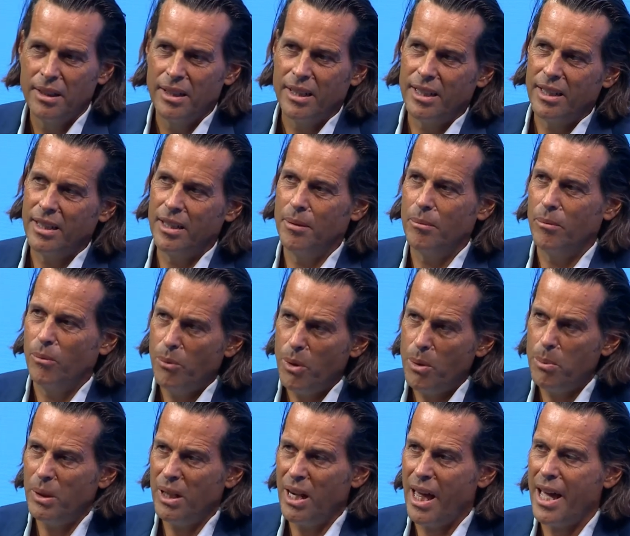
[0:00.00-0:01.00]
Um, we
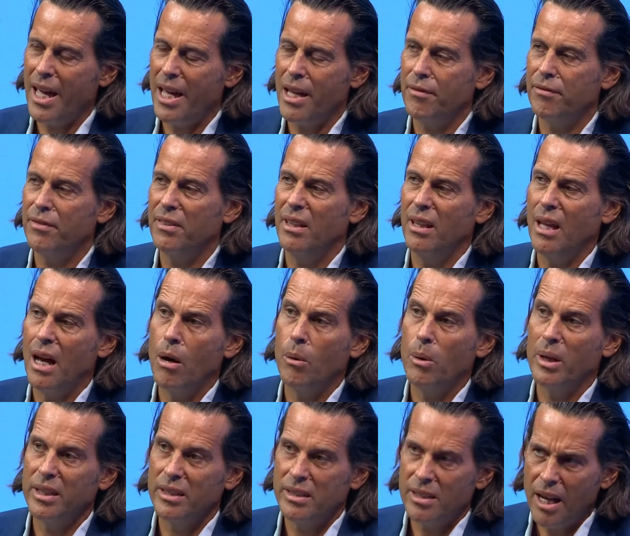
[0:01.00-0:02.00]
will have our
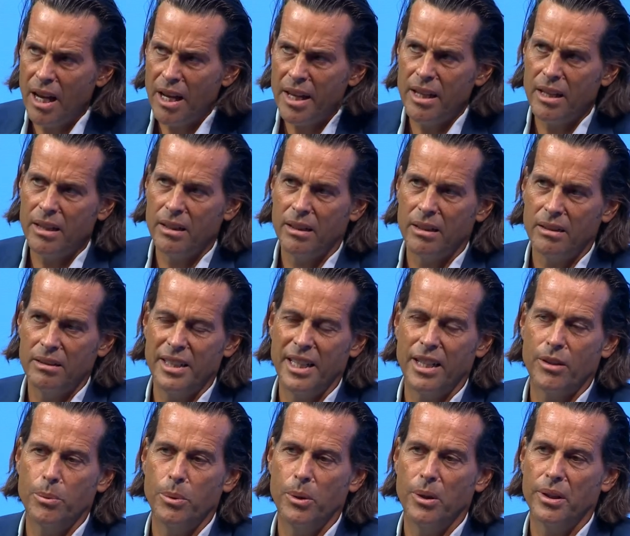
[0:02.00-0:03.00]
entire
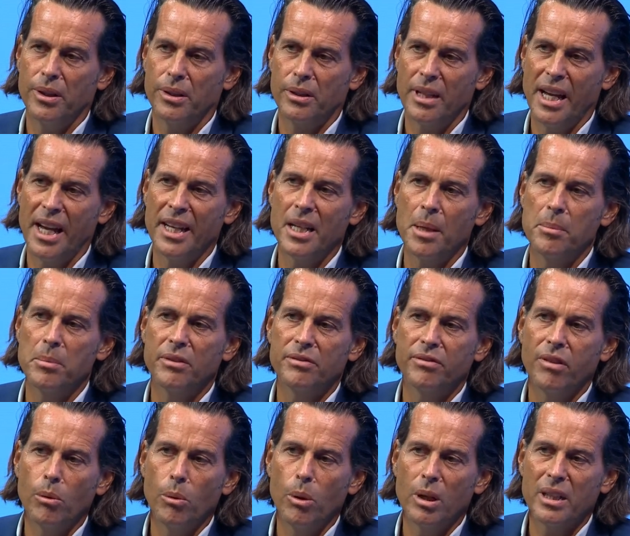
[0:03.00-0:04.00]
network enabled
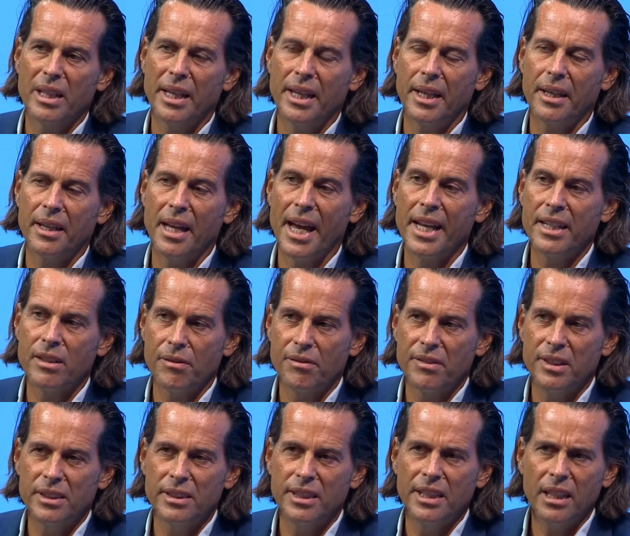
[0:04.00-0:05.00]
for one gig end of
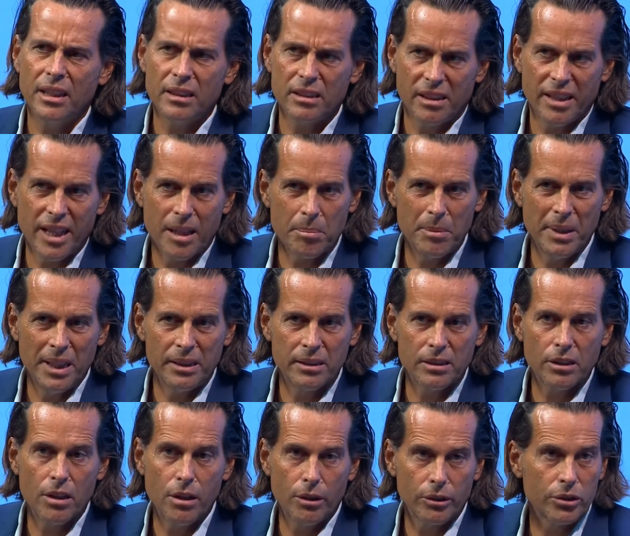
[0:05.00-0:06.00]
this year. That means
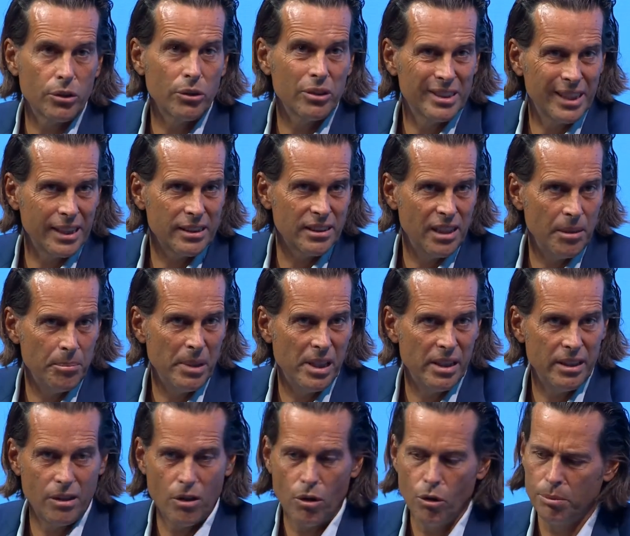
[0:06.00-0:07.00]
close to 60
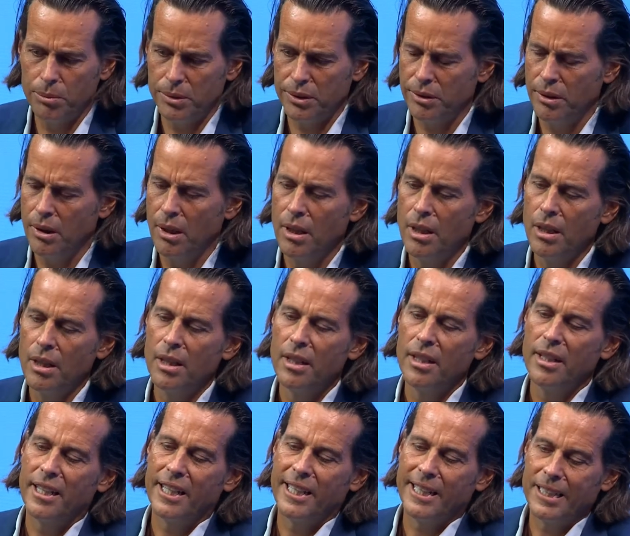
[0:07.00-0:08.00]
million homes.
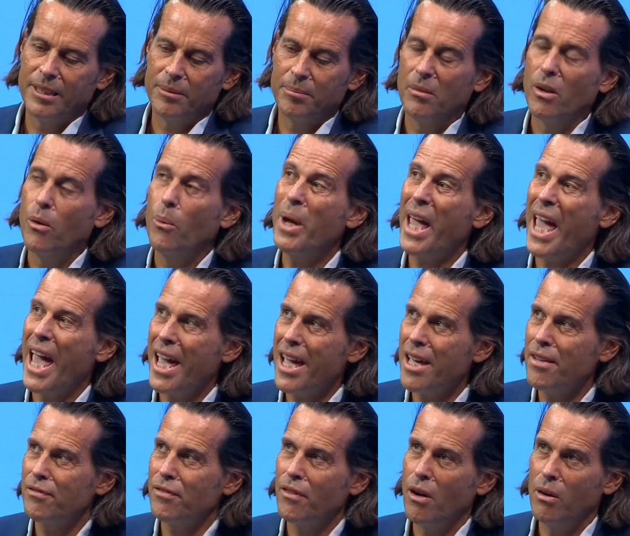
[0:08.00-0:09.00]
Um, we
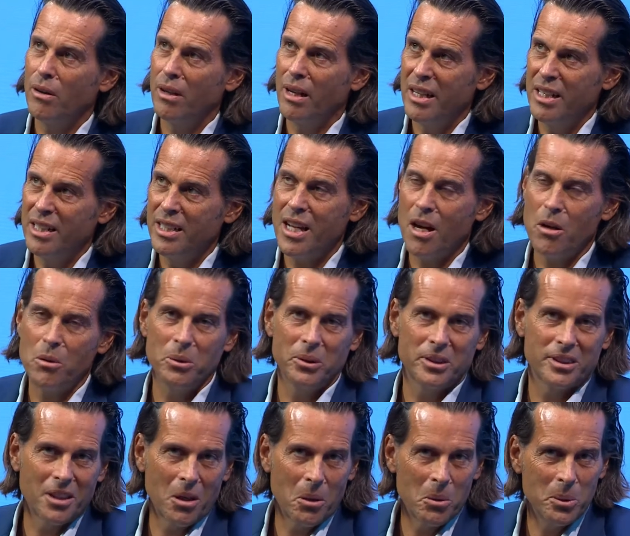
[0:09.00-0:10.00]
have
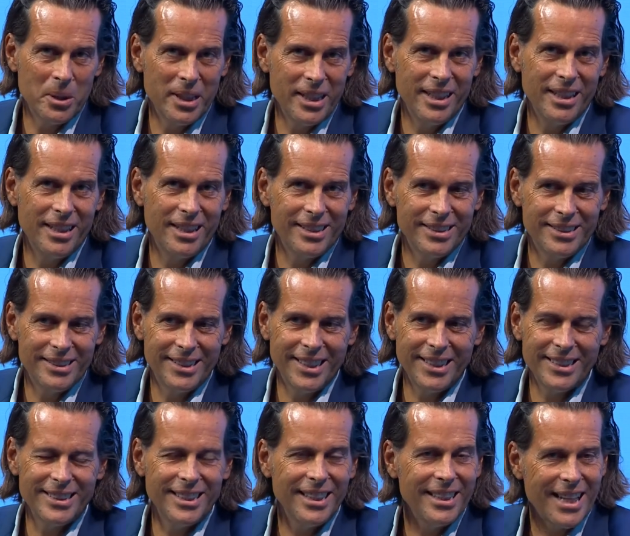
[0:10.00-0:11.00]
announced only
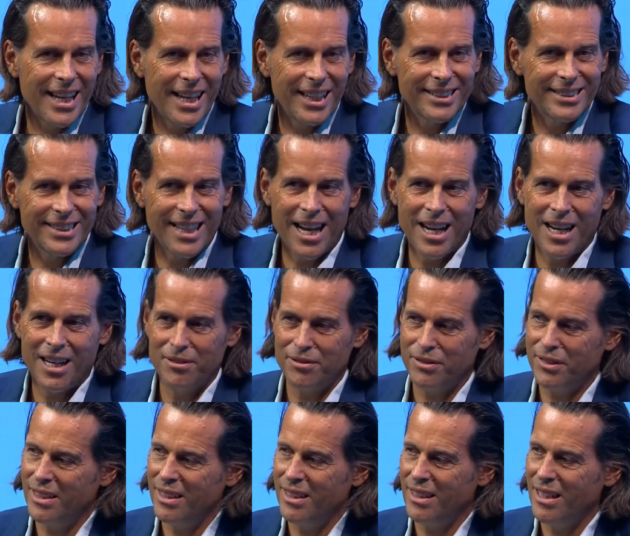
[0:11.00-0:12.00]
60 days
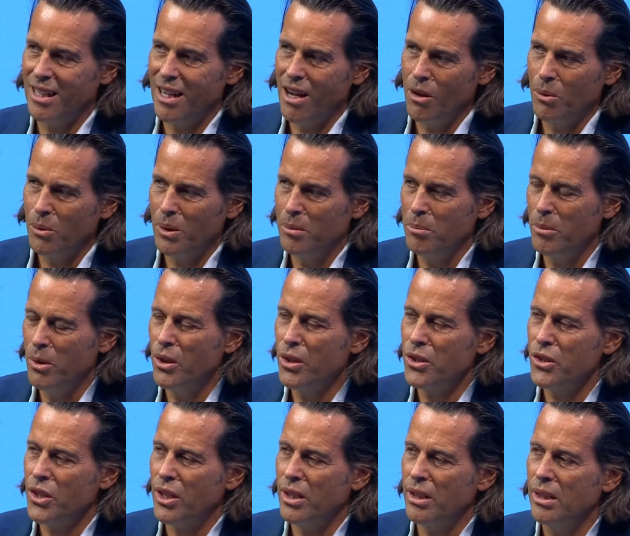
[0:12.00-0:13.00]
after our
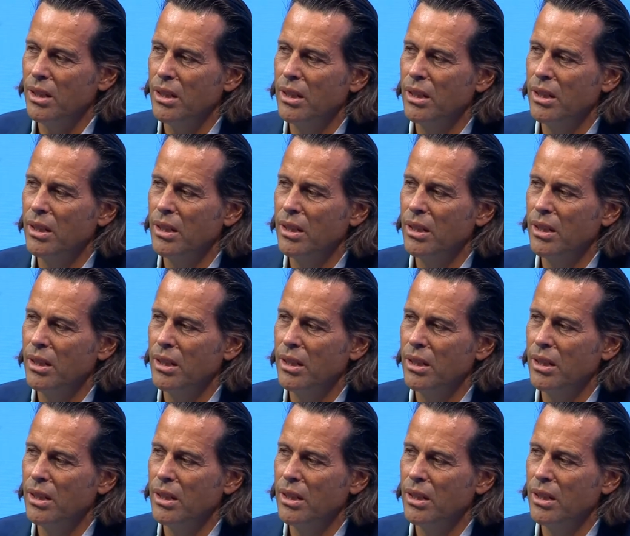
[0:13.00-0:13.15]
merger